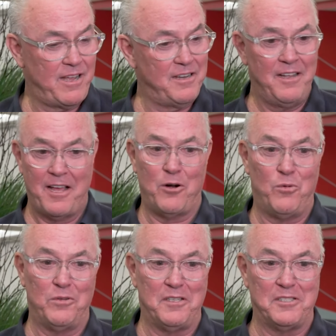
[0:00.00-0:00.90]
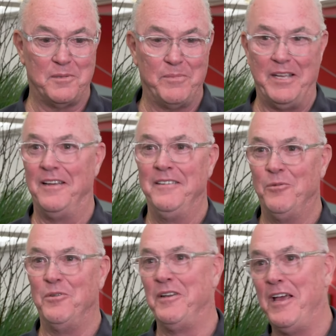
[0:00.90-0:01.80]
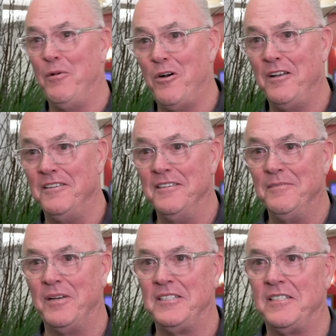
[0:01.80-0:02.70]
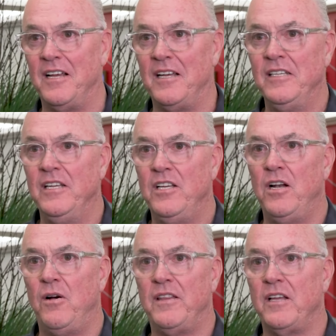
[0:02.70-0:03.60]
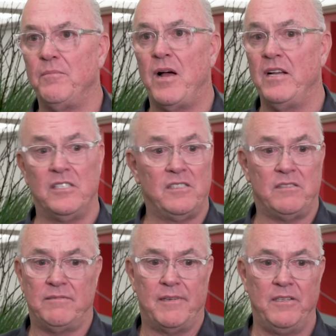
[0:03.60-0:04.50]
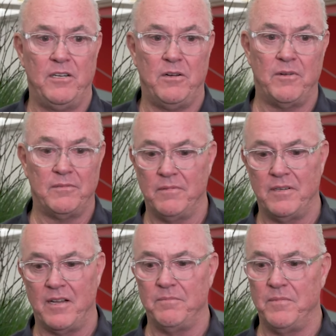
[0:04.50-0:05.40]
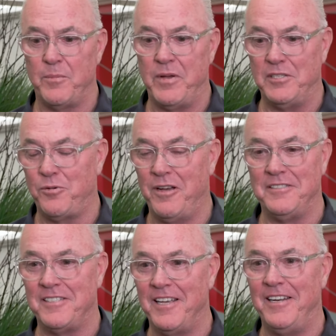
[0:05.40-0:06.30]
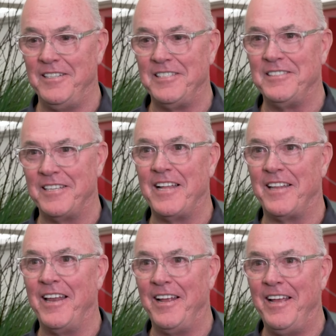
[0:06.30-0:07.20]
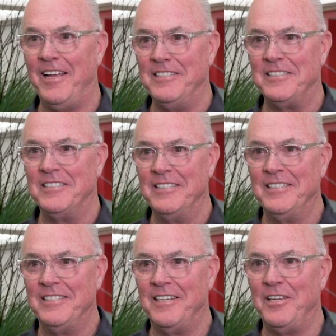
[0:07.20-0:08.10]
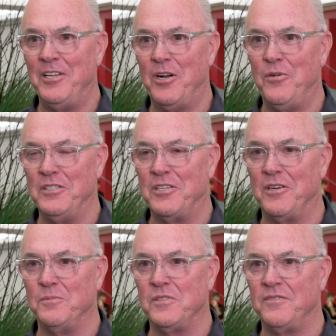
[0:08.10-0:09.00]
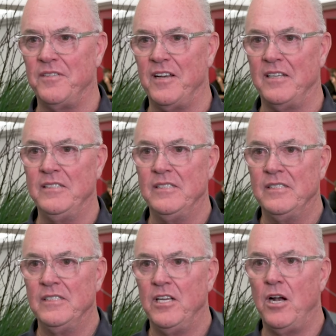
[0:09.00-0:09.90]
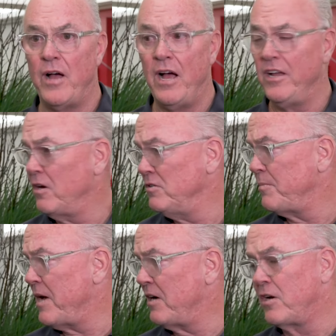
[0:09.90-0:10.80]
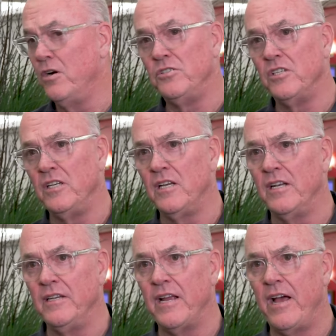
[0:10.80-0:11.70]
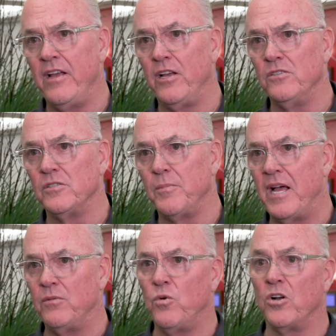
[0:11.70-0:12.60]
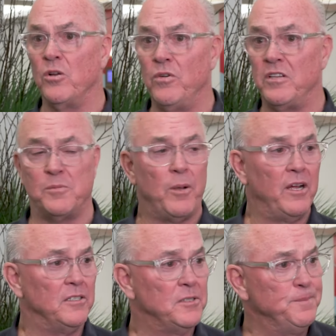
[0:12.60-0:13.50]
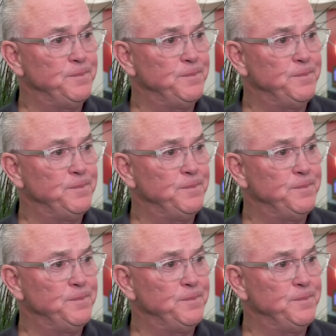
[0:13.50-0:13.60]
I, I, don't want this to be a, well, Dan wasn't, but, uh, you know, I think Mike just, uh, you know, the best way to say it is he's got that edge, uh, you know, in terms of, uh, you know, how he goes about coaching and how he goes about working with his players.